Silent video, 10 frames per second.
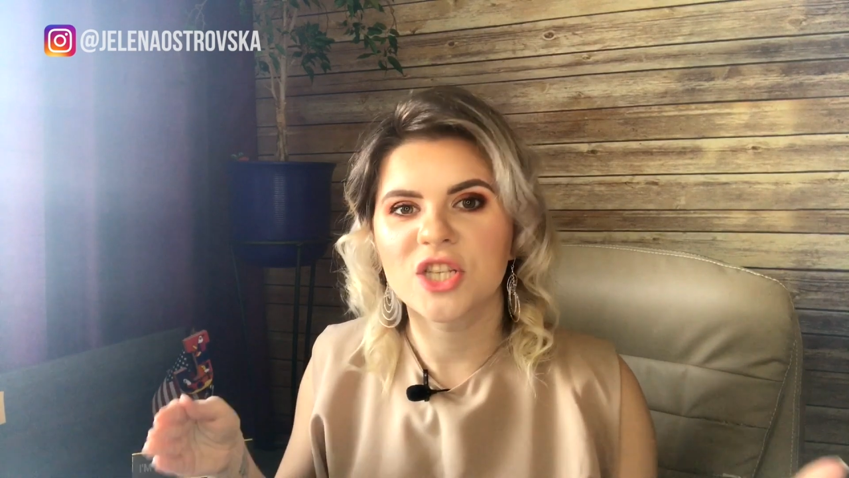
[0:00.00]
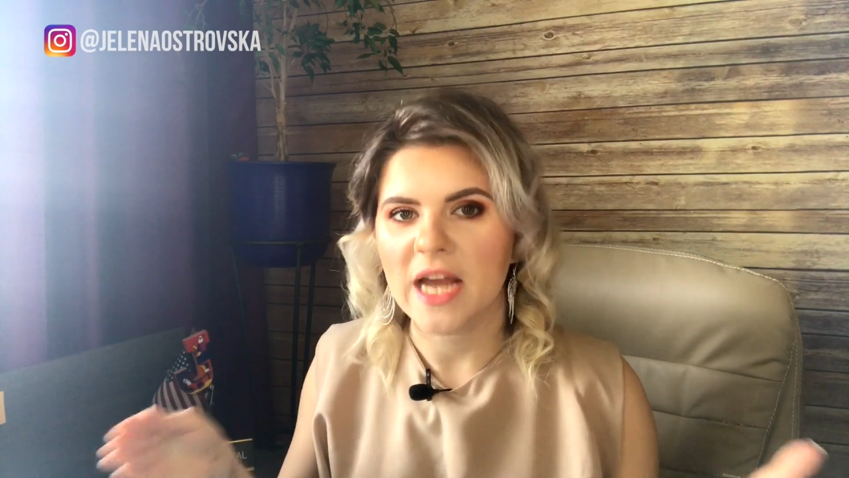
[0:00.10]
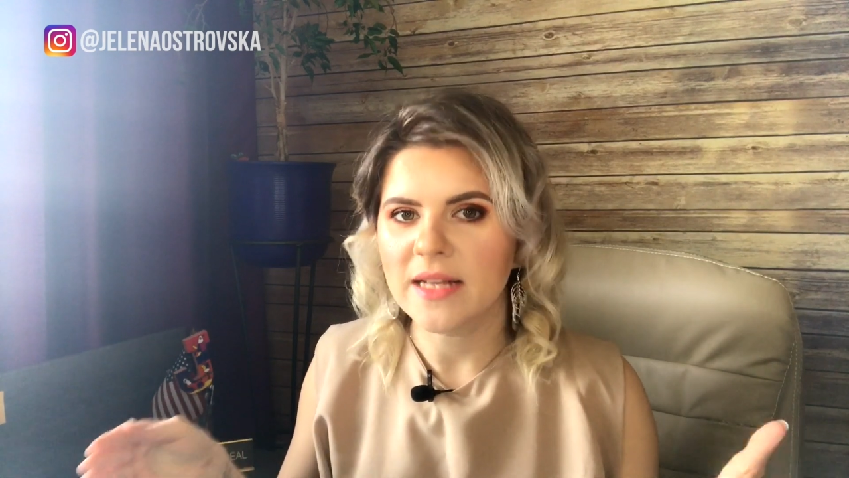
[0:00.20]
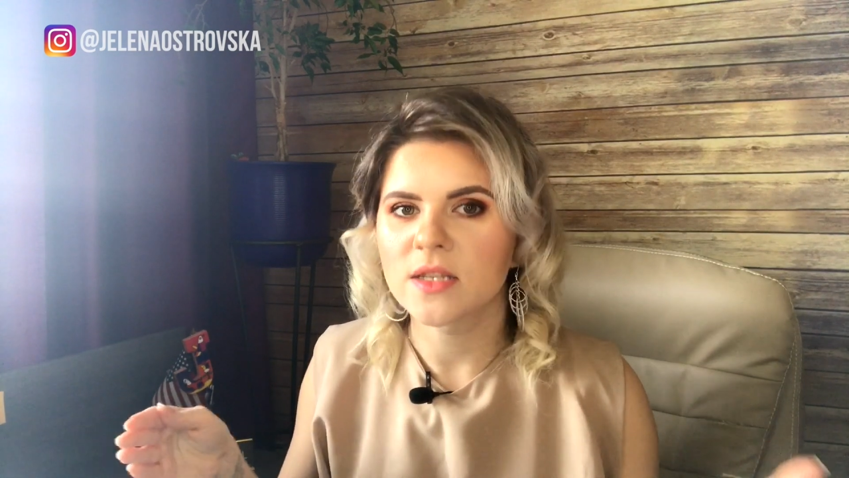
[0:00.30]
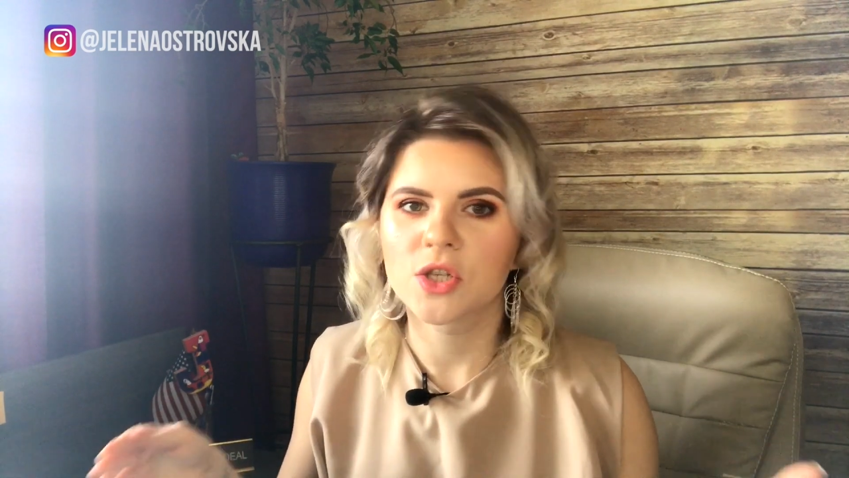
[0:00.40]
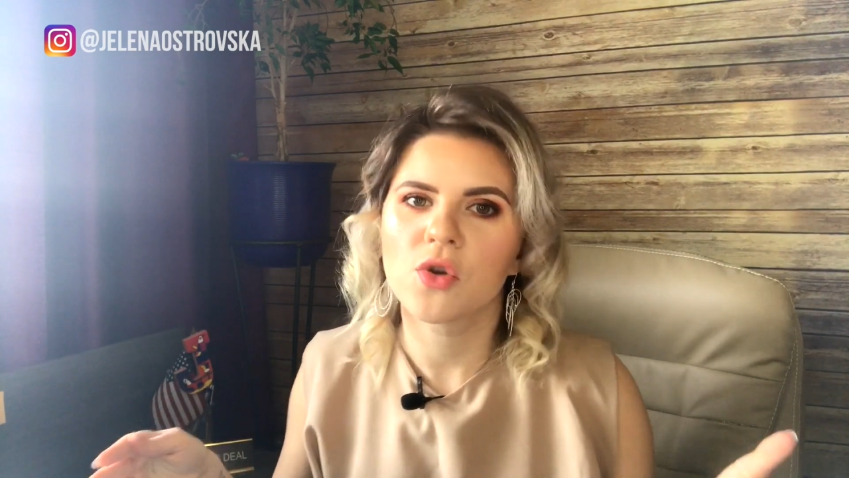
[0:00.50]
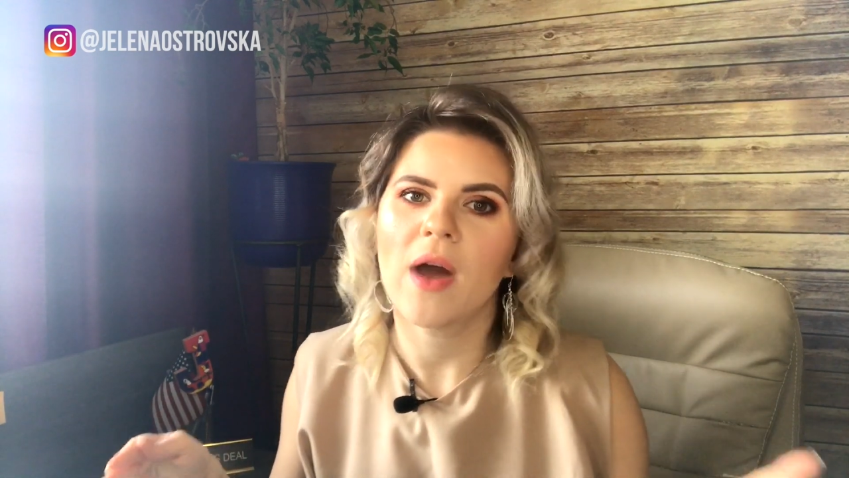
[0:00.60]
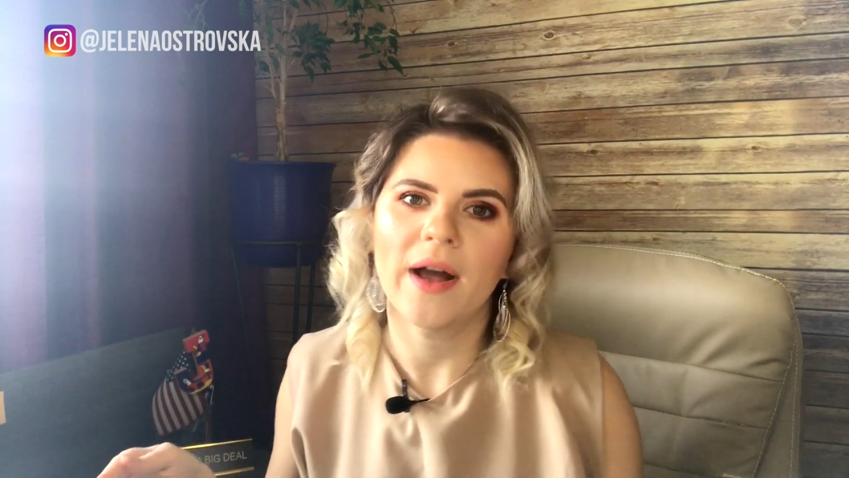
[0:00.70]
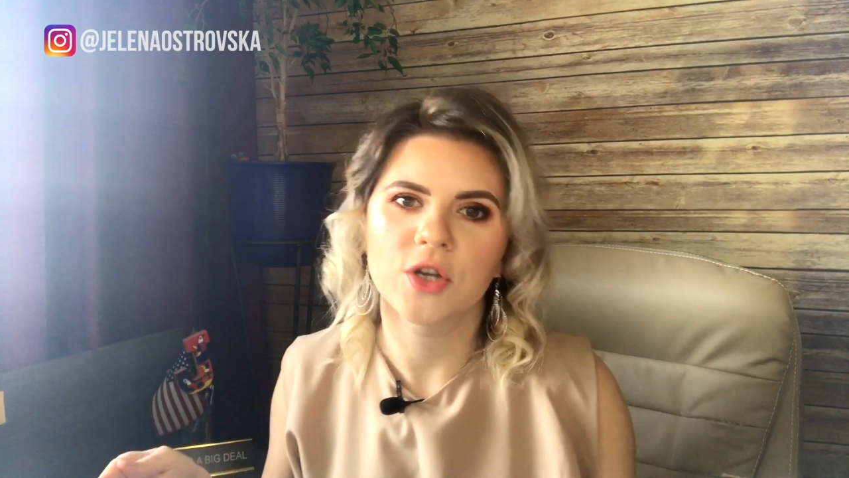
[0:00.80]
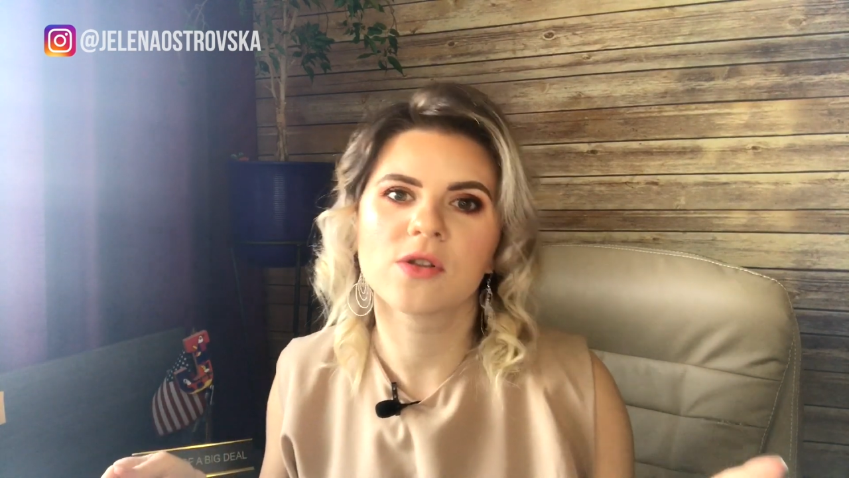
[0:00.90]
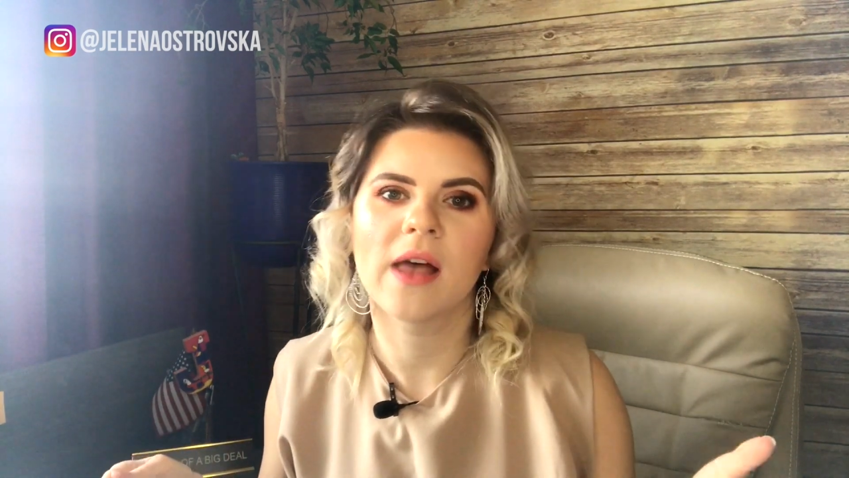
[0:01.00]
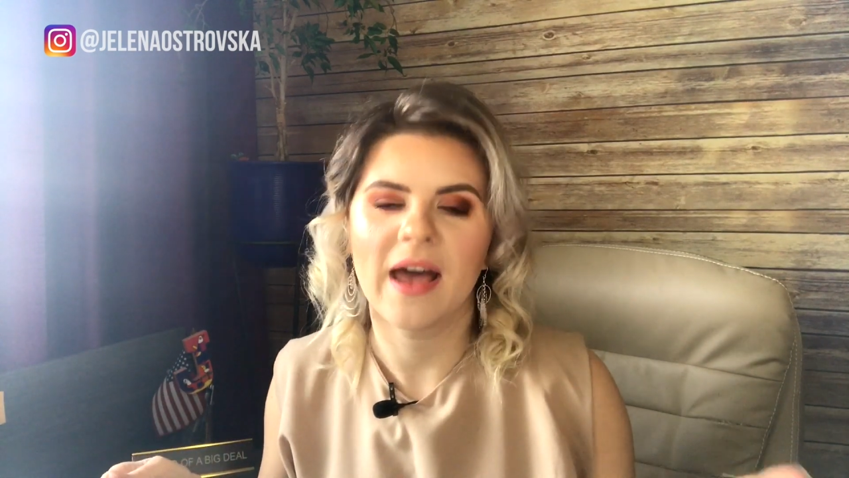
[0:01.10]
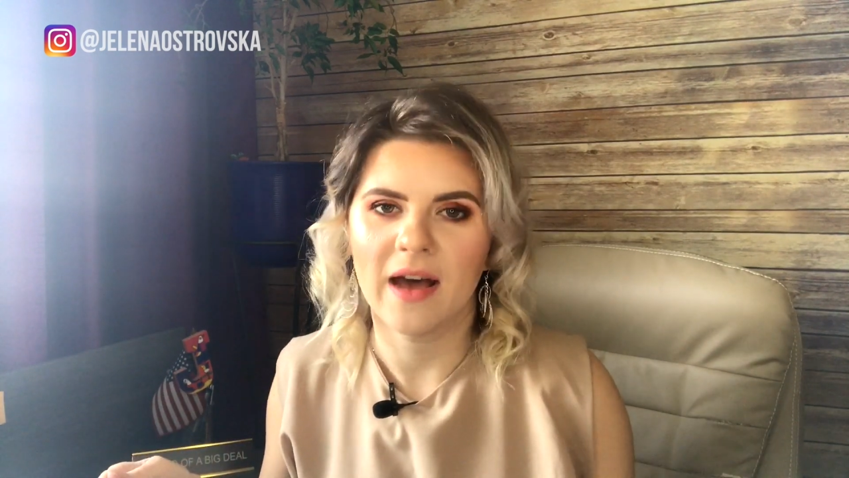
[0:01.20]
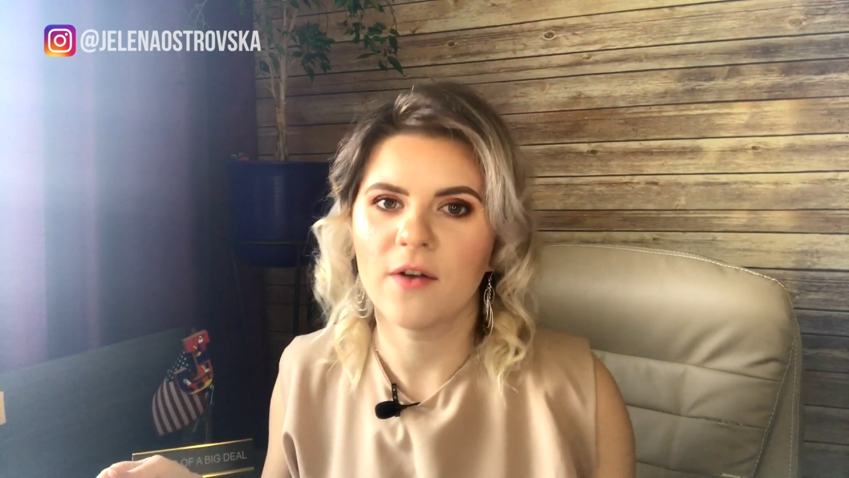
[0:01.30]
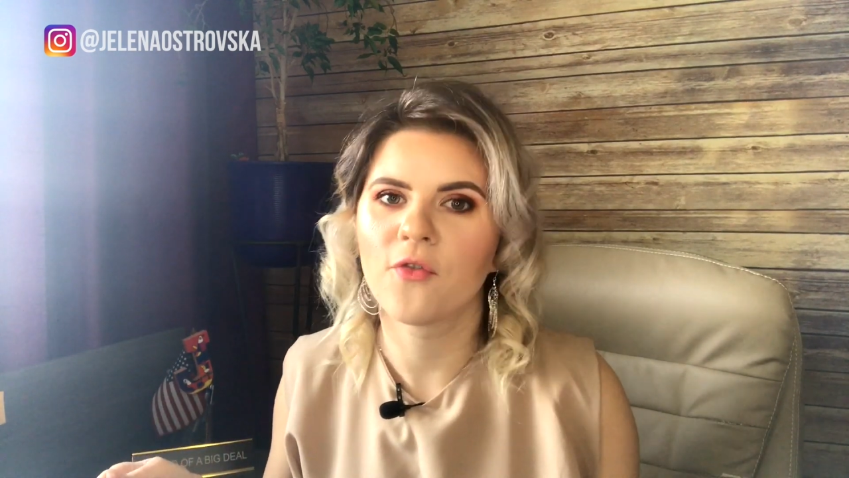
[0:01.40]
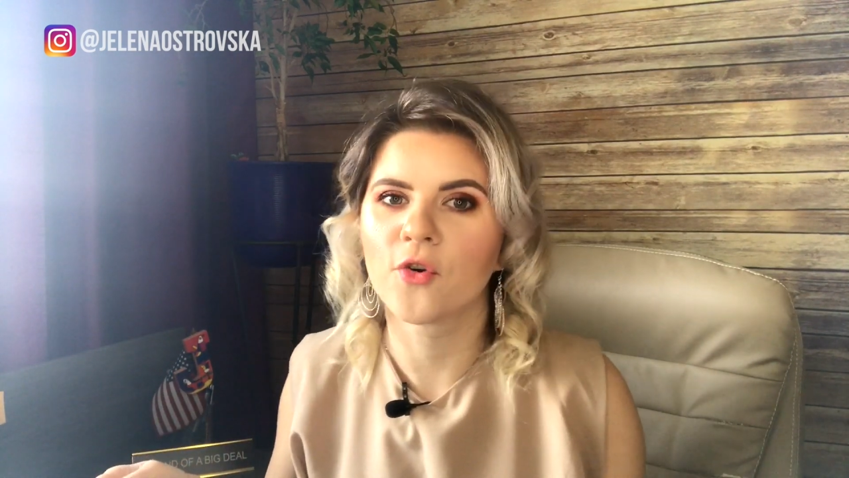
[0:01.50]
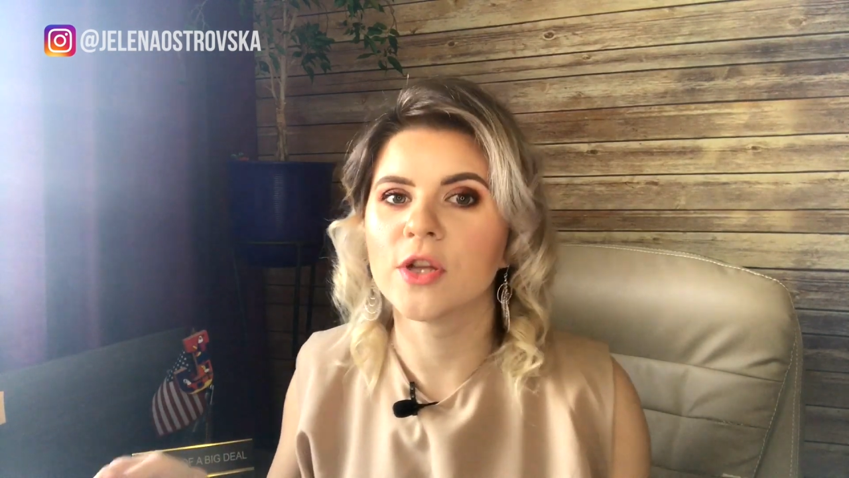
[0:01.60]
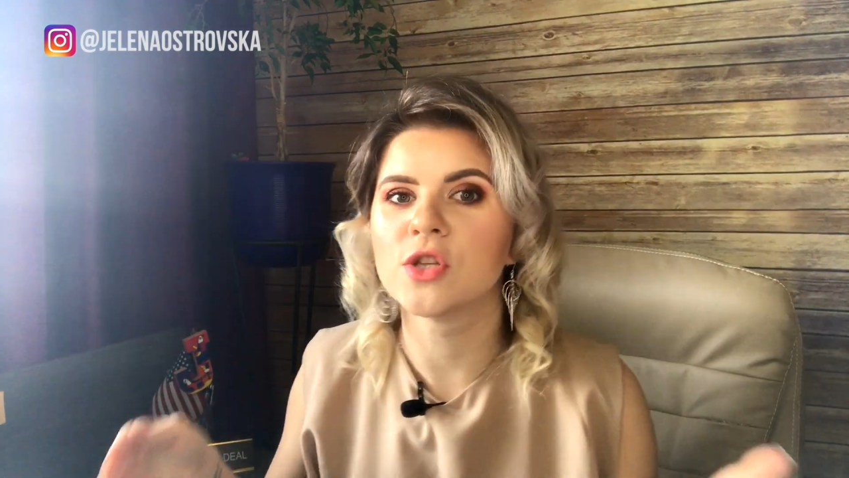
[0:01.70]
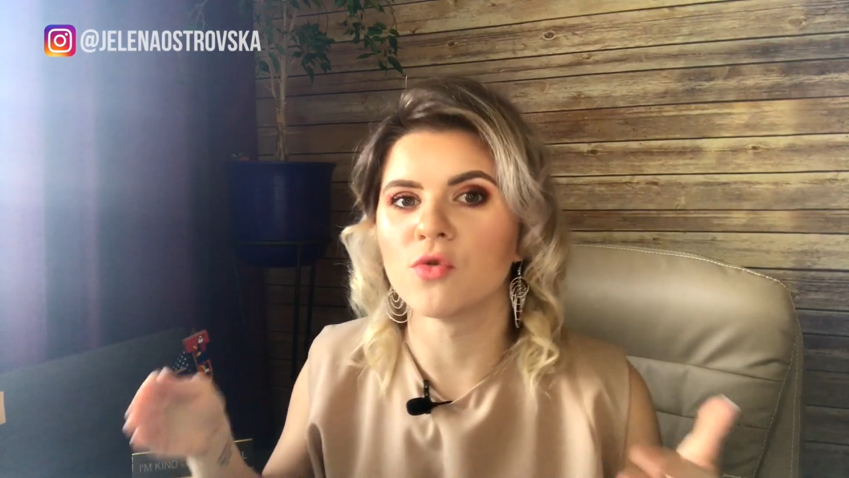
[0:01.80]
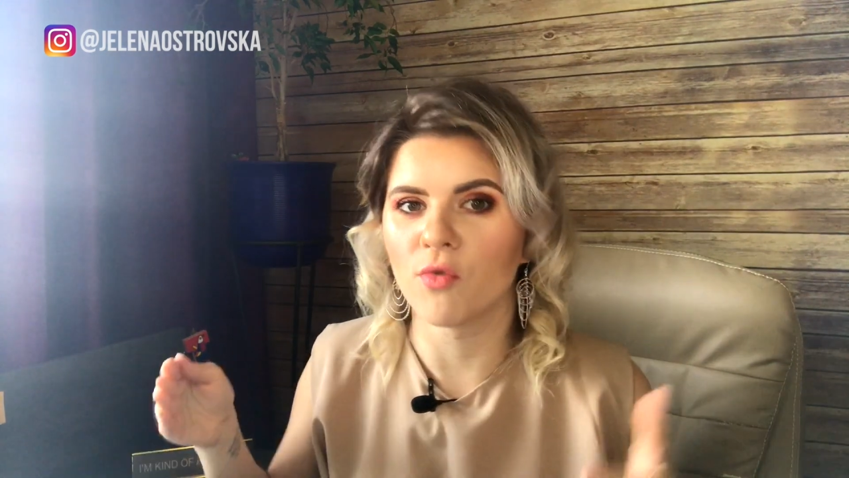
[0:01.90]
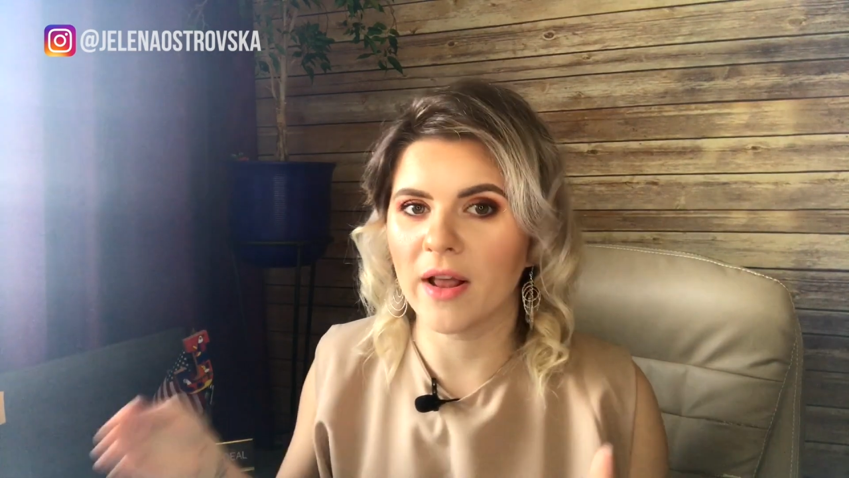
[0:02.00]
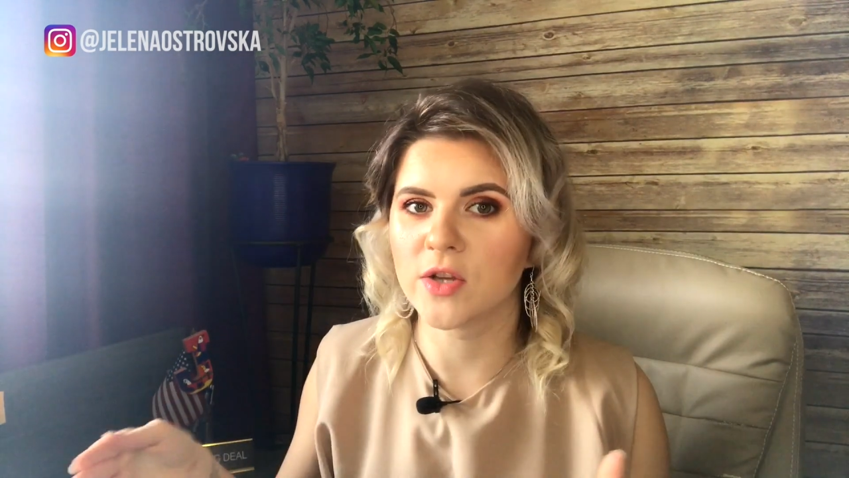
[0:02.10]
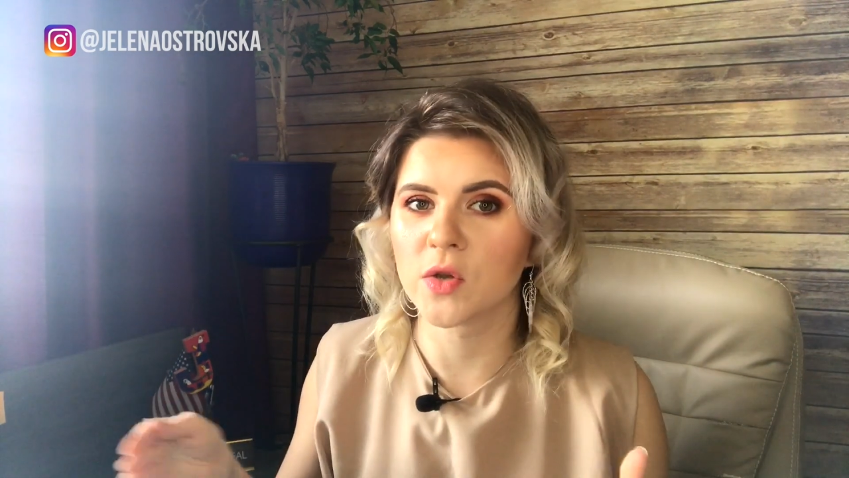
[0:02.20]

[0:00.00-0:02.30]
chances you actually have for it to rank.